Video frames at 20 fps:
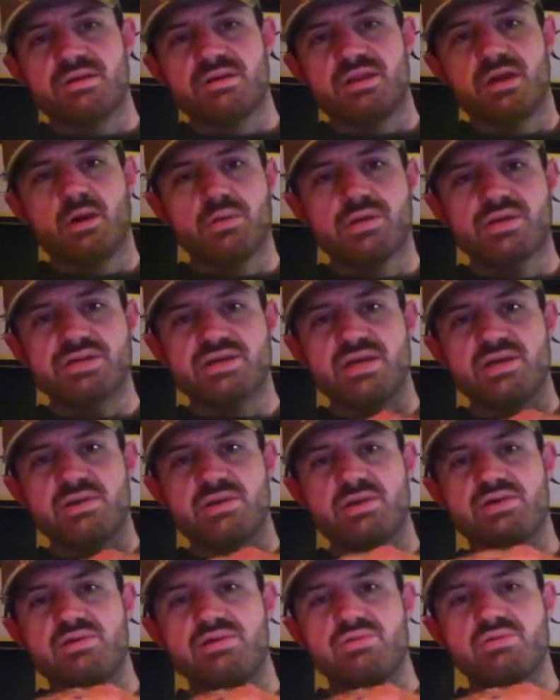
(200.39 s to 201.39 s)
They don't want to say,
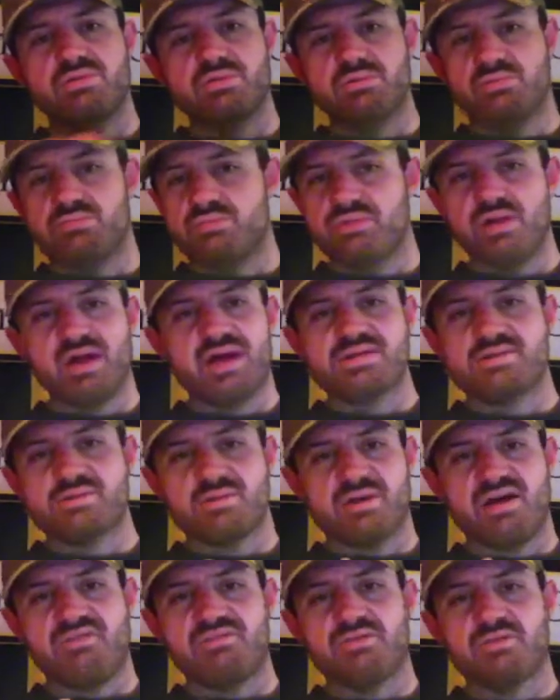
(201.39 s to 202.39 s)
you guys
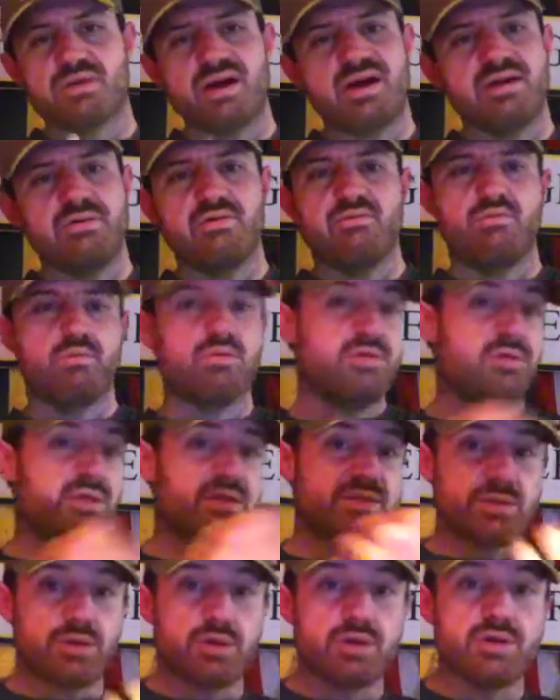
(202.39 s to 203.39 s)
don't have the right. If one of you
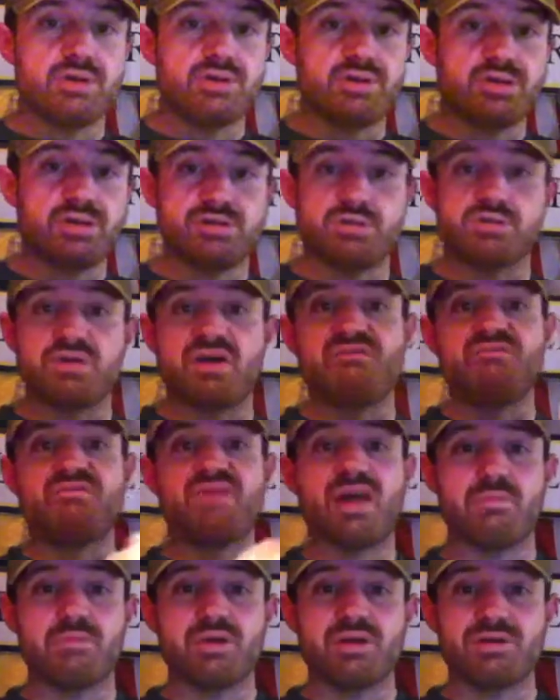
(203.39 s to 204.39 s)
gets hurt because you're not
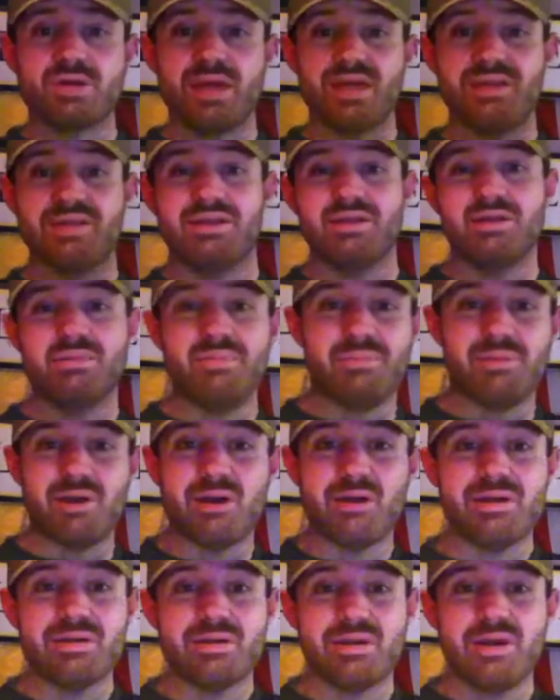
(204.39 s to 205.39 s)
family, because you can't legally be
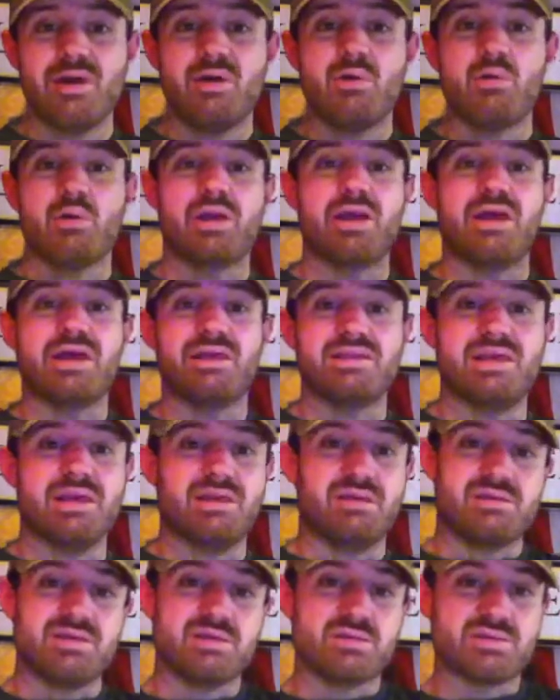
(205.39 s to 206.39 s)
married, or can't
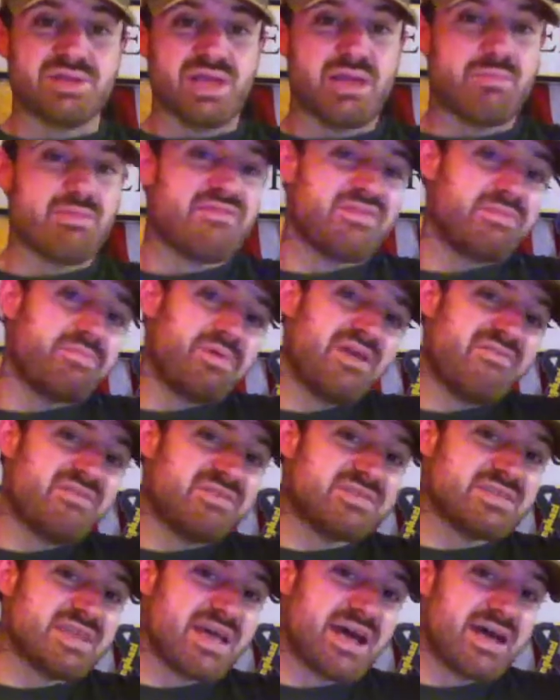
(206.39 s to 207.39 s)
take each other's name or have the
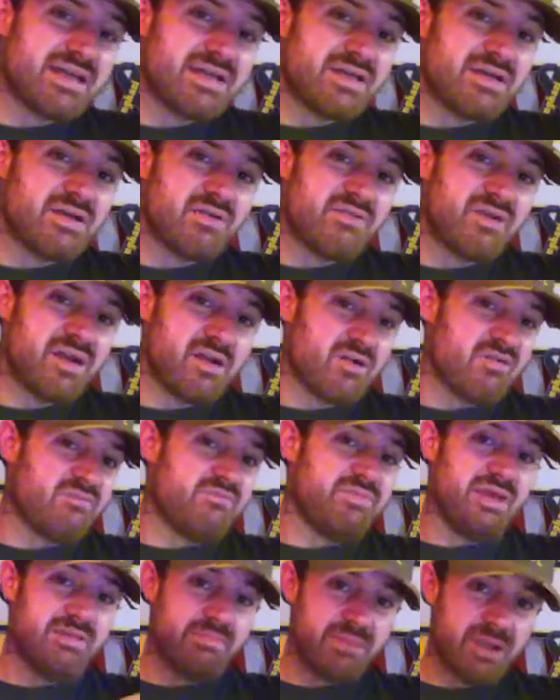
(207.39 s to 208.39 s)
benefits of that, or
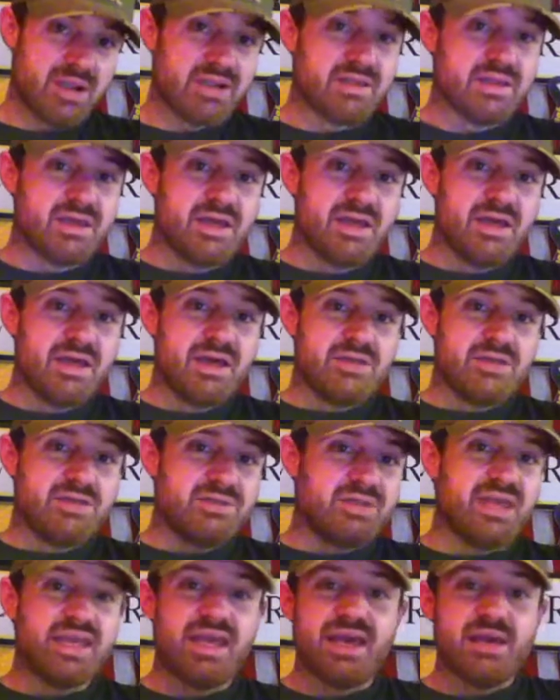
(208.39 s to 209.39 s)
being married,
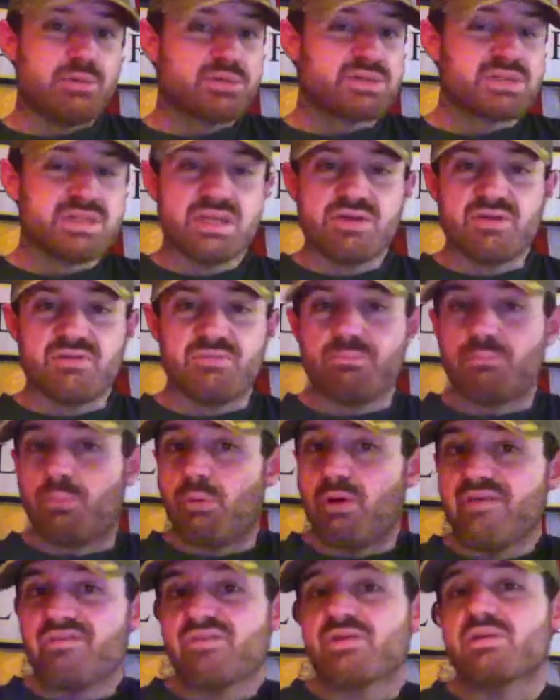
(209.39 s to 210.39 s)
they can't go see their
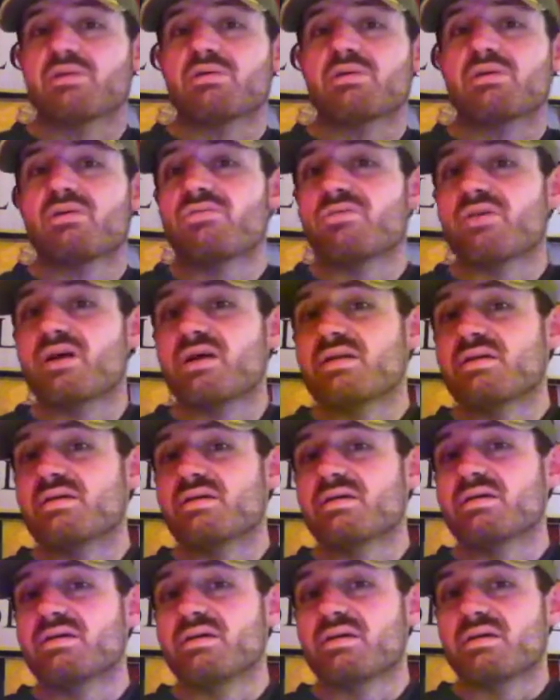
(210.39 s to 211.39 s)
boyfriend or girlfriend
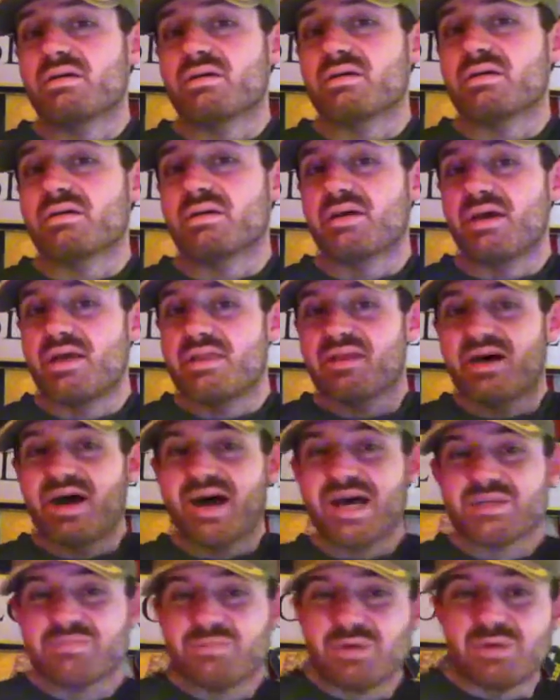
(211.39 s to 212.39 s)
in the
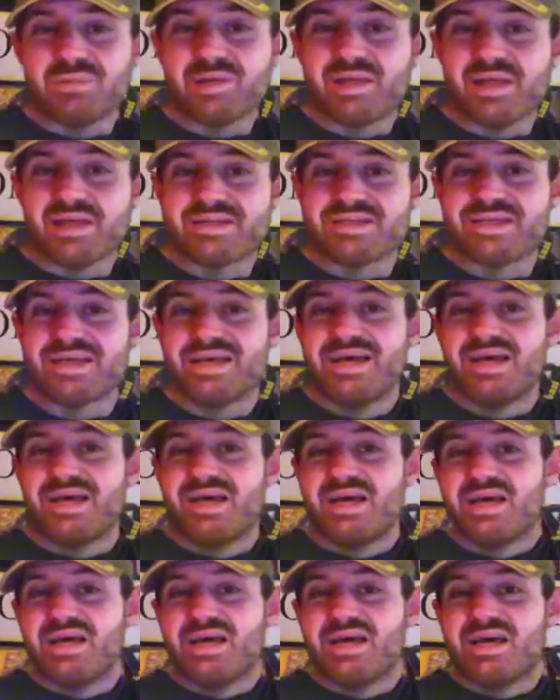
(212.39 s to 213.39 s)
hospital because
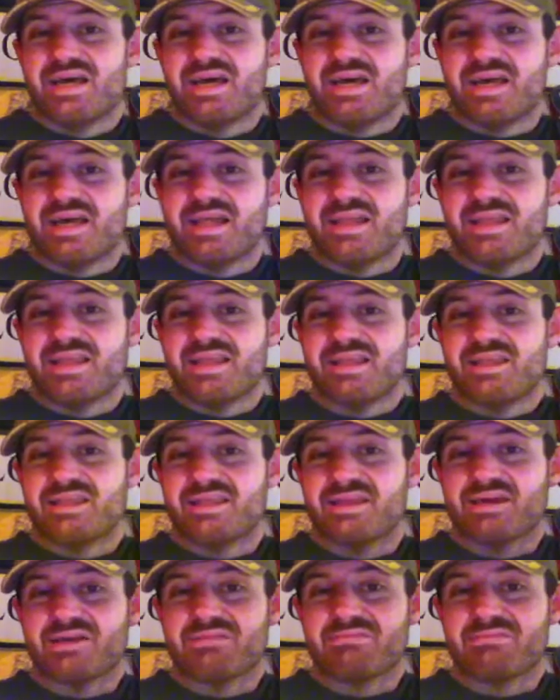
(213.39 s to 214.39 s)

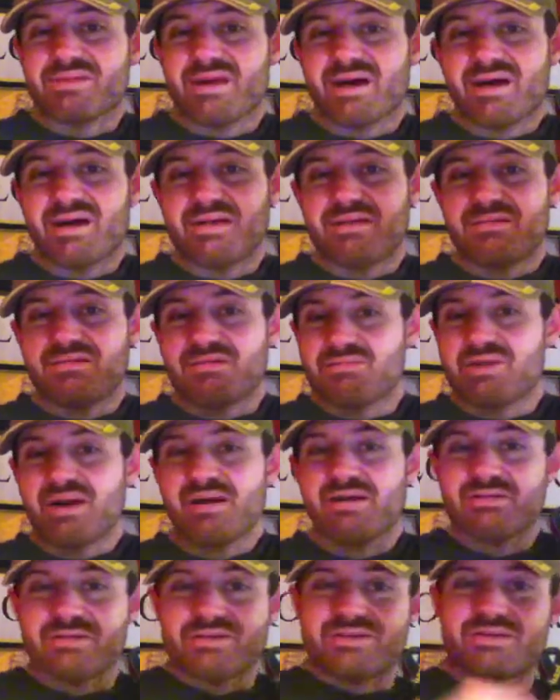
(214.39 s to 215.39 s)
they're not. The
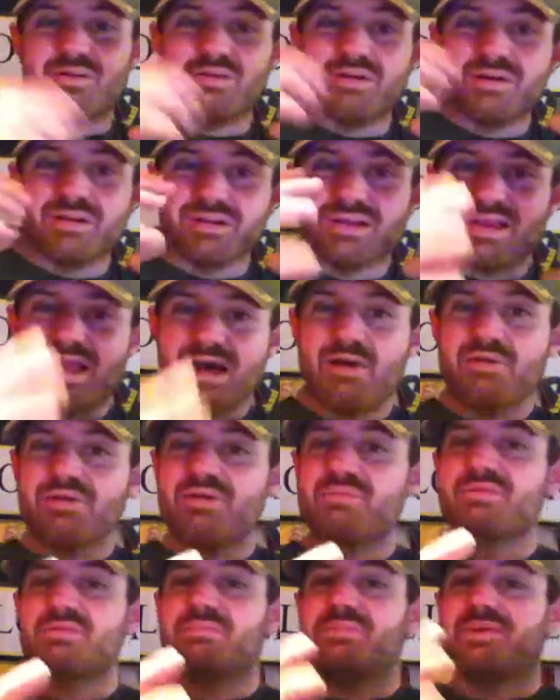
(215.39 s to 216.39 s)
records don't allow
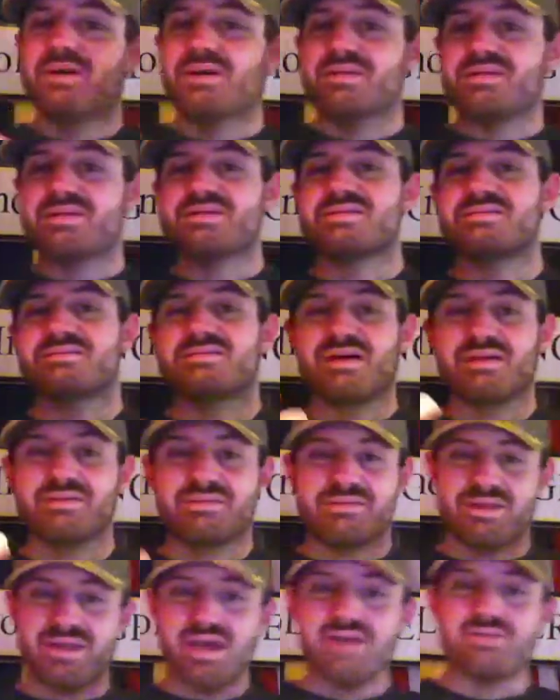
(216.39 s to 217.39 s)
them to be on this
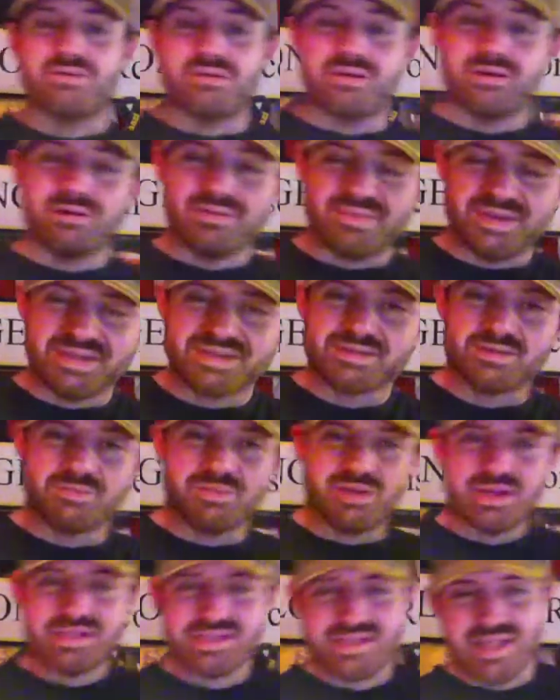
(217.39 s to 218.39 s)
together. So
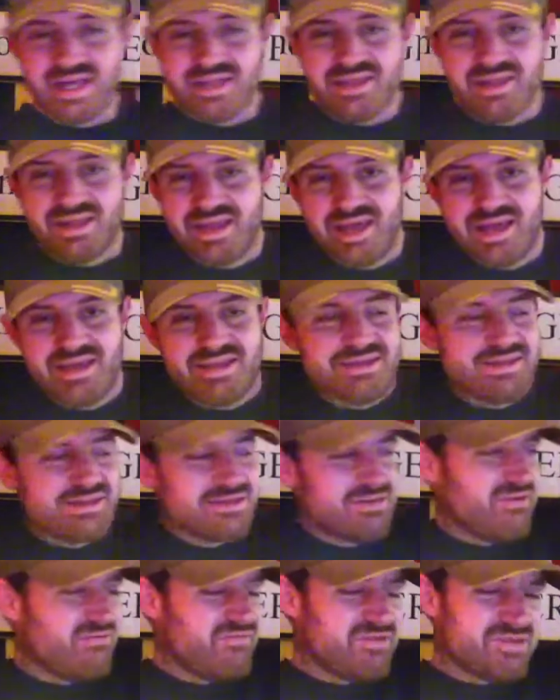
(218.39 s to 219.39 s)
because of that, they can't
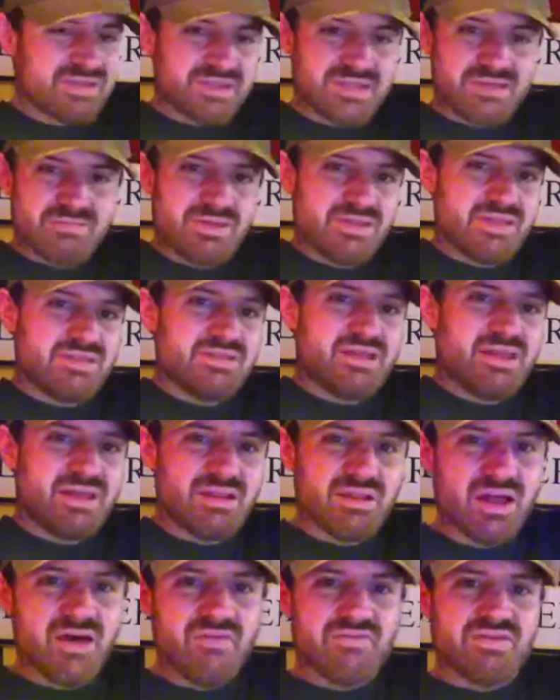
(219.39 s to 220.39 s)
go visit somebody that they
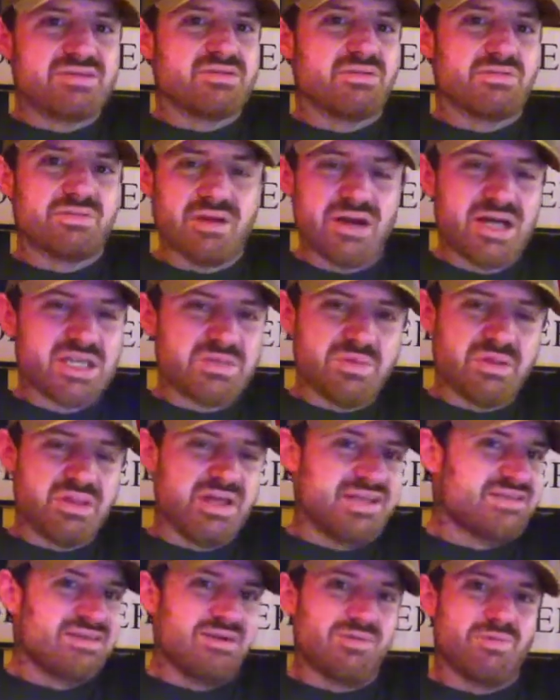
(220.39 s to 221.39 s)
love that's hurt in the hospital.
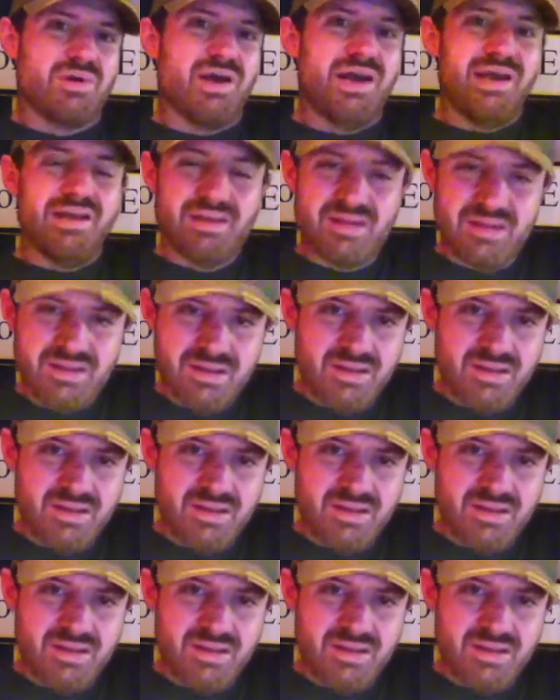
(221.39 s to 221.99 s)
That's not right.